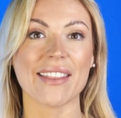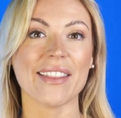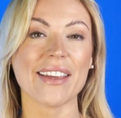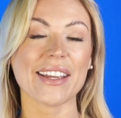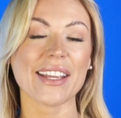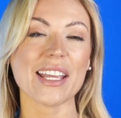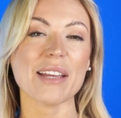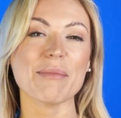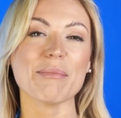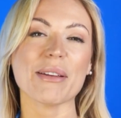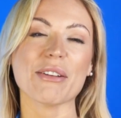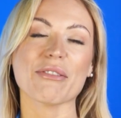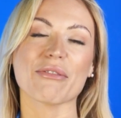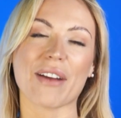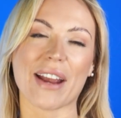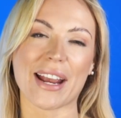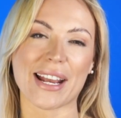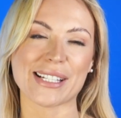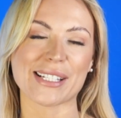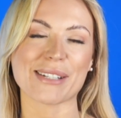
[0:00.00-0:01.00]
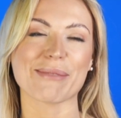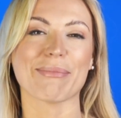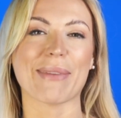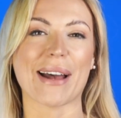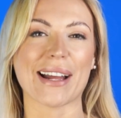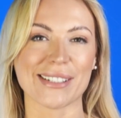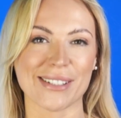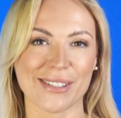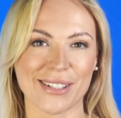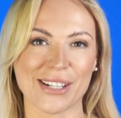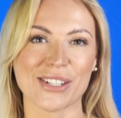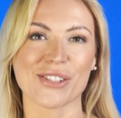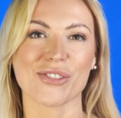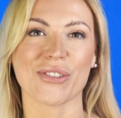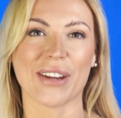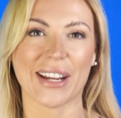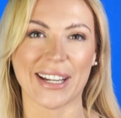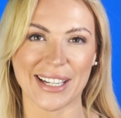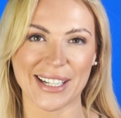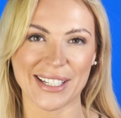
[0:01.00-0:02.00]
that can be raised, battled, and
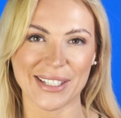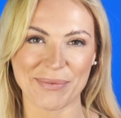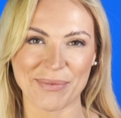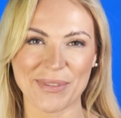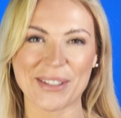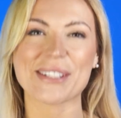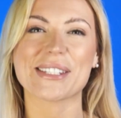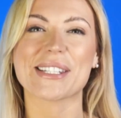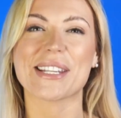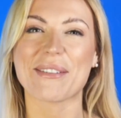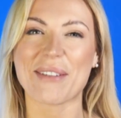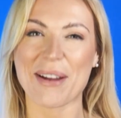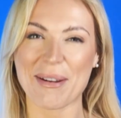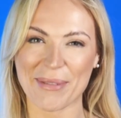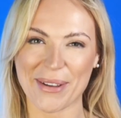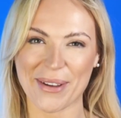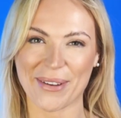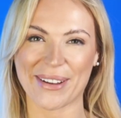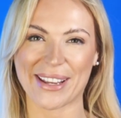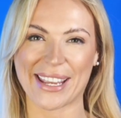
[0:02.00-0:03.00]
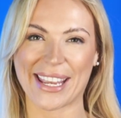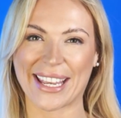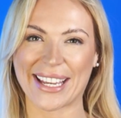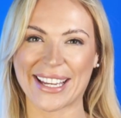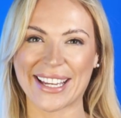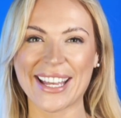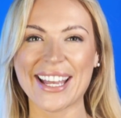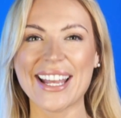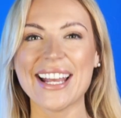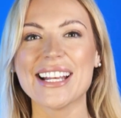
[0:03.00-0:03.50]
traded. You see where I'm going here.